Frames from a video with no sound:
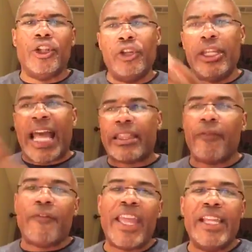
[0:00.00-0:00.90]
You got the
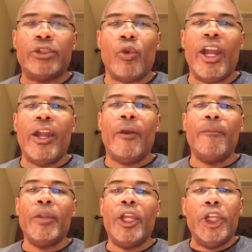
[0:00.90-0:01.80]
phase where
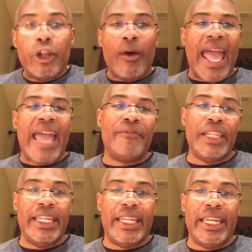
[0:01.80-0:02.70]
you don't have
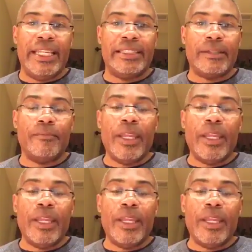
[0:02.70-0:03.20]
any kids.